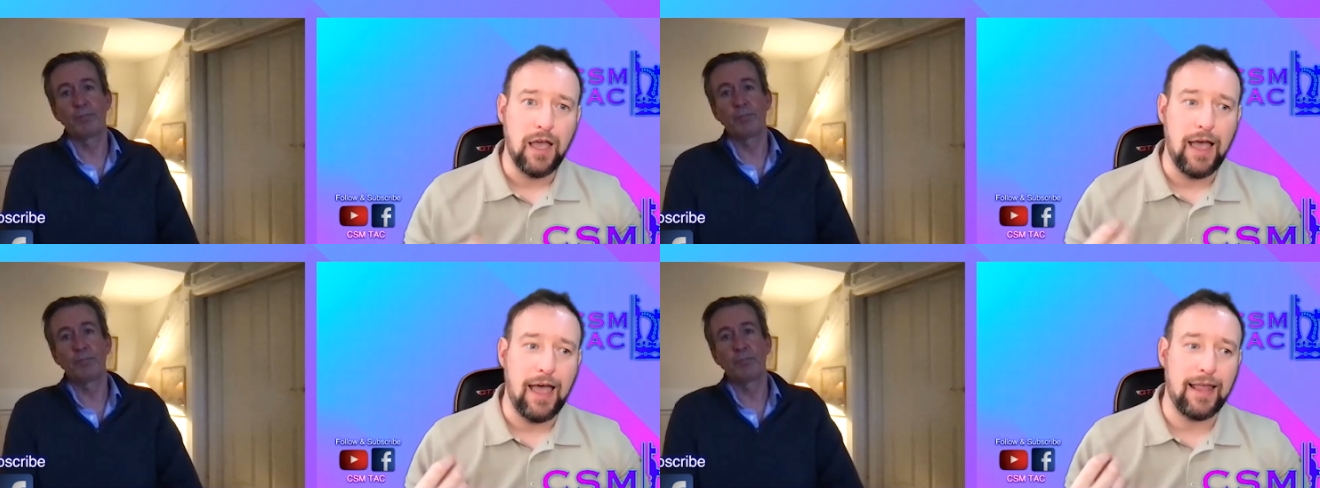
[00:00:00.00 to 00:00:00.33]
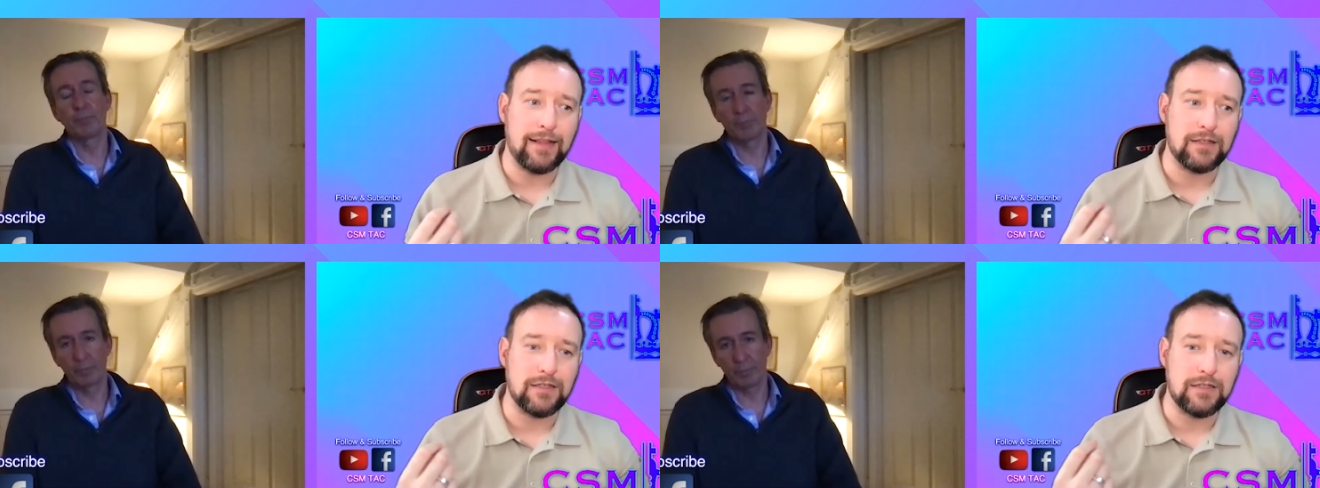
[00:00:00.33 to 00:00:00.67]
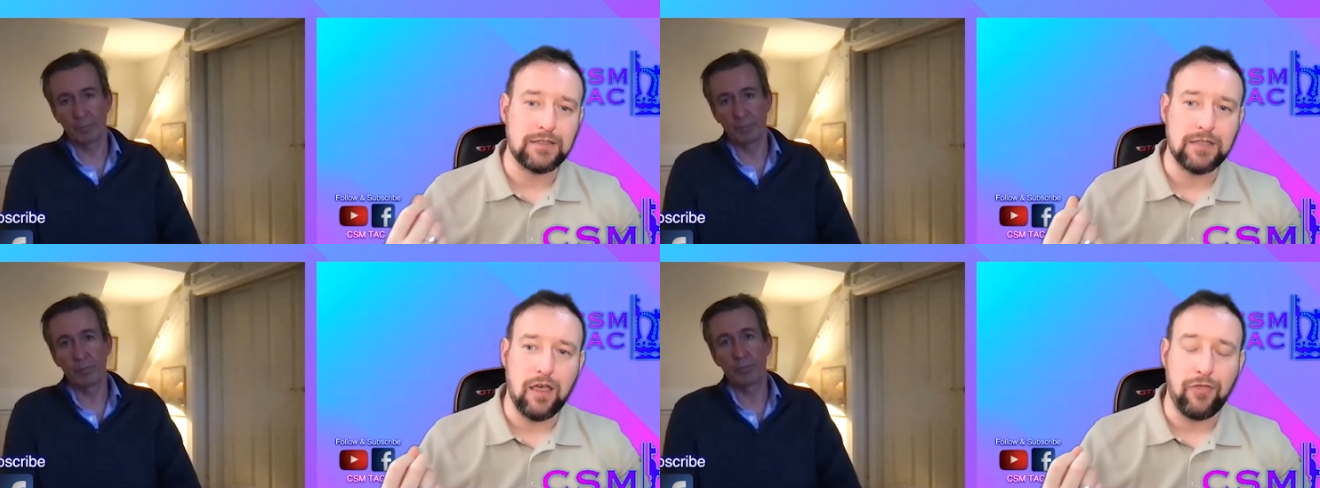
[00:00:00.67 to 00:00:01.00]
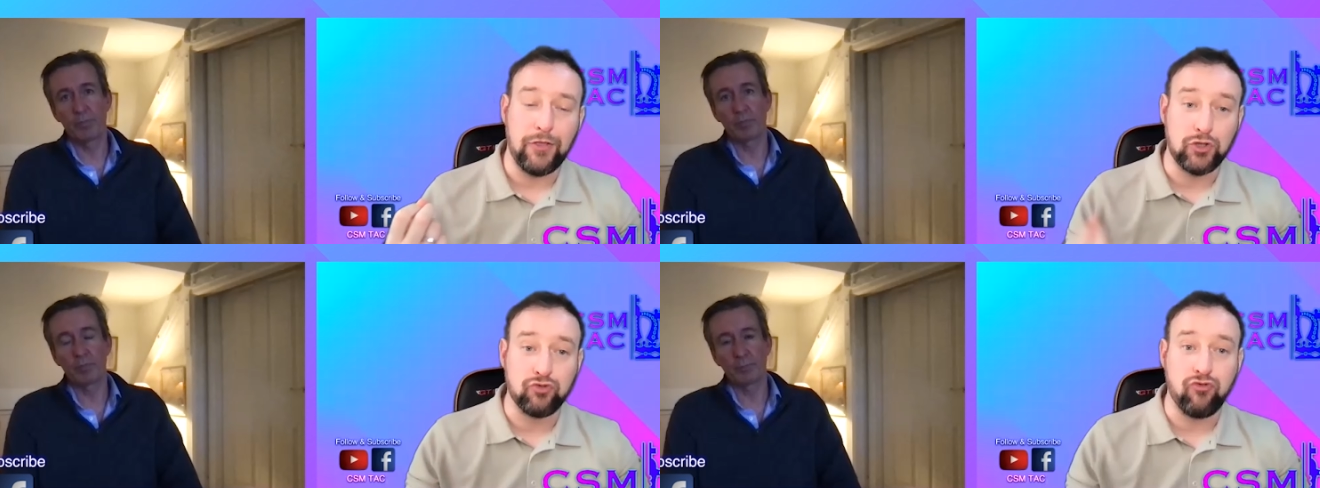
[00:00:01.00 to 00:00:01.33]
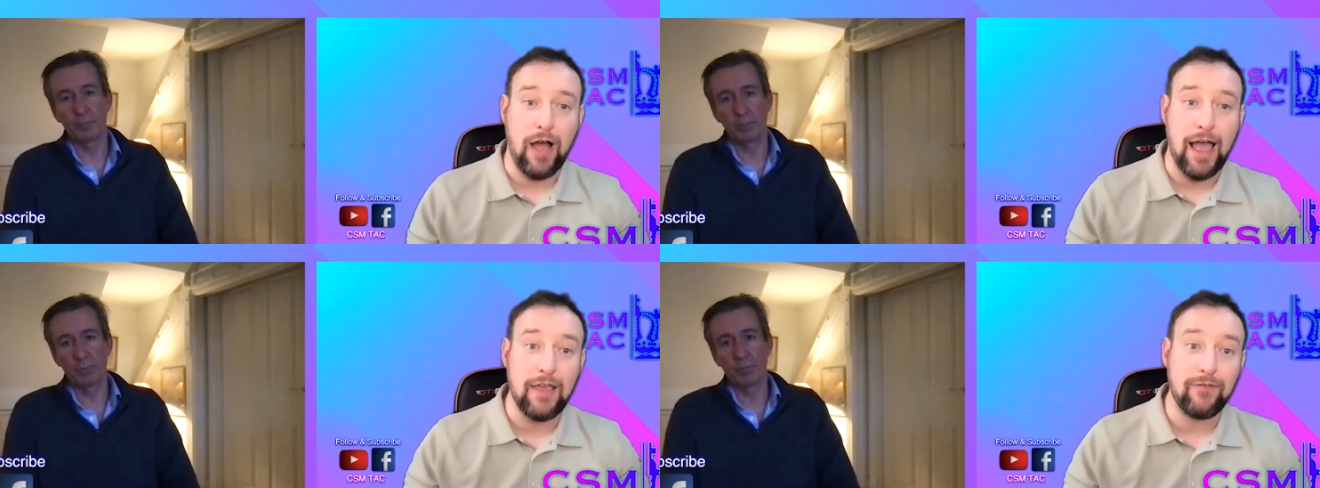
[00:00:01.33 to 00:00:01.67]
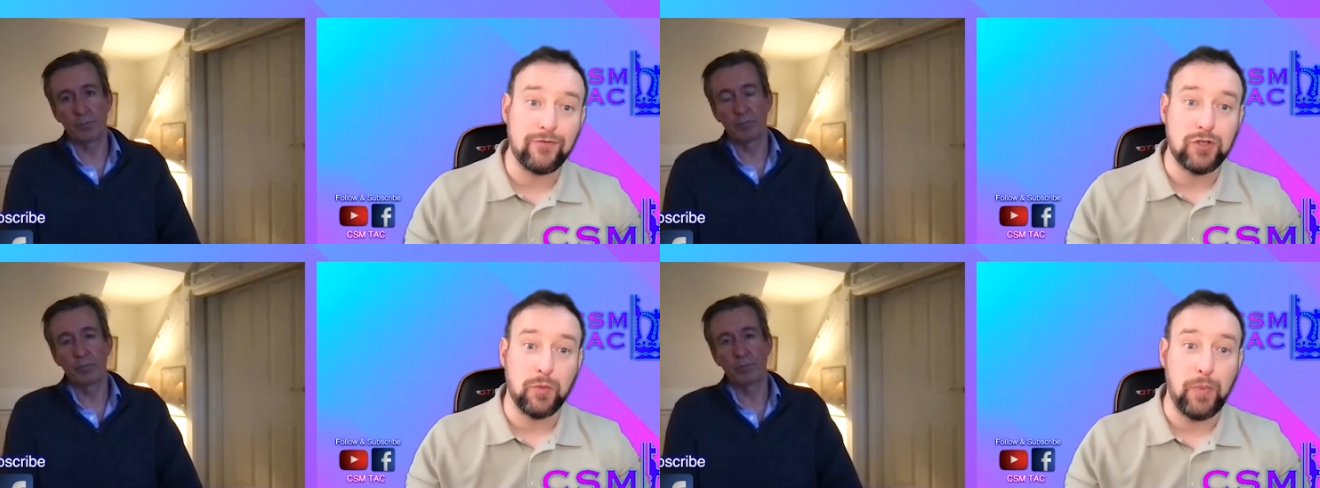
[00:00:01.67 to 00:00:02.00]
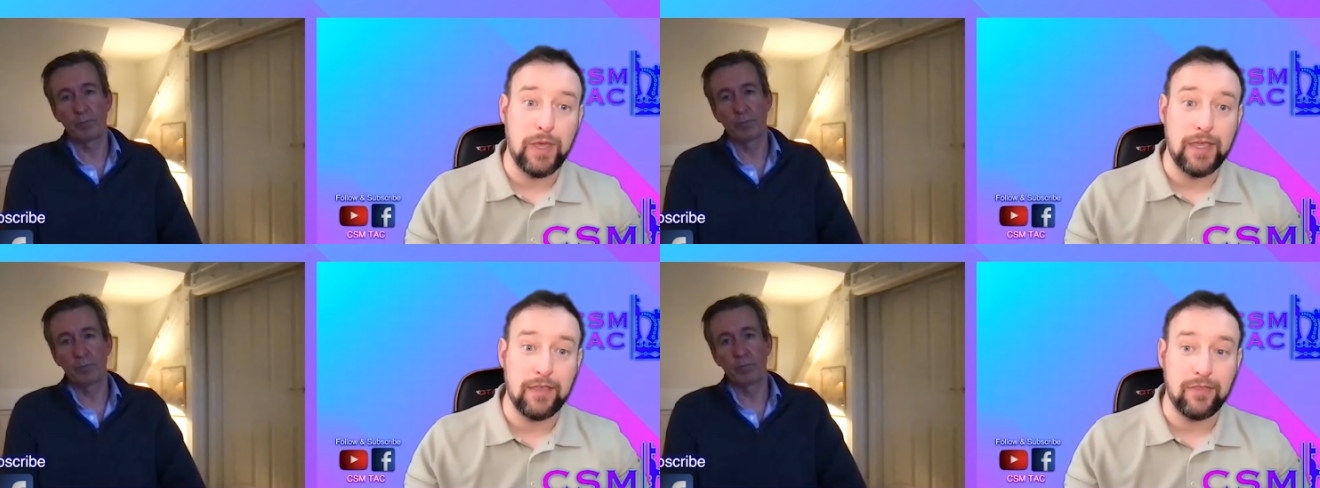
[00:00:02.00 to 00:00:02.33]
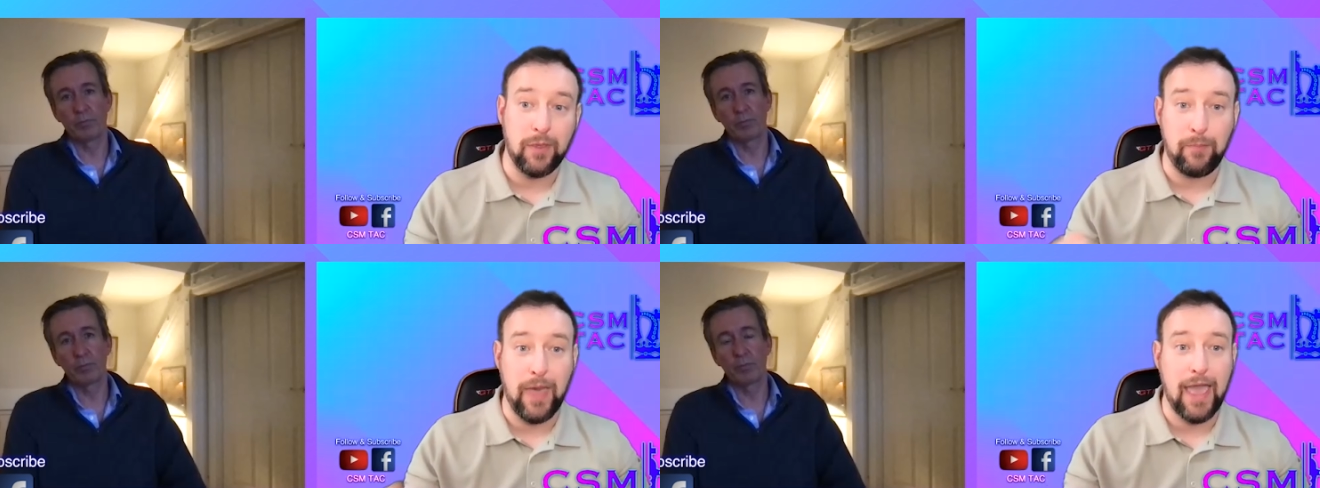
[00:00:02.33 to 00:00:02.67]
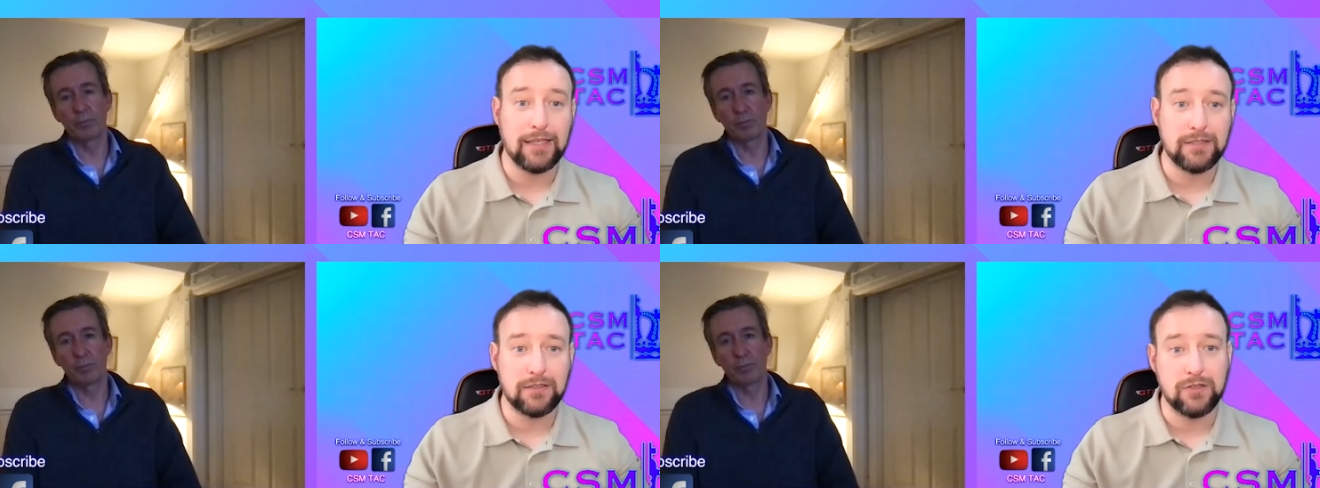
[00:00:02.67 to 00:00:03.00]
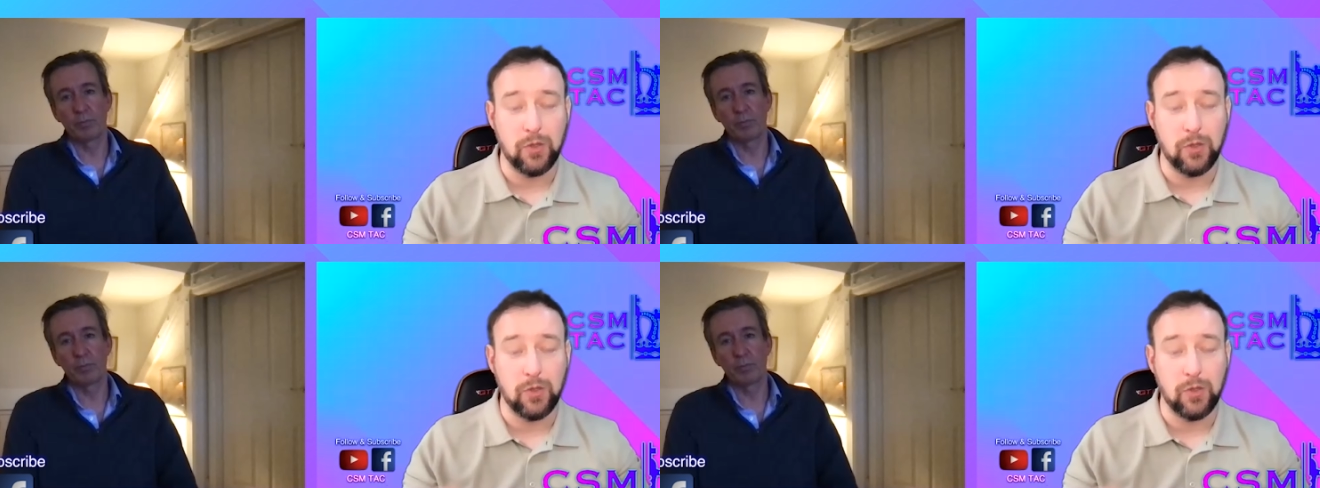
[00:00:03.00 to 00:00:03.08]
Speaker 1: and the drive to be the best,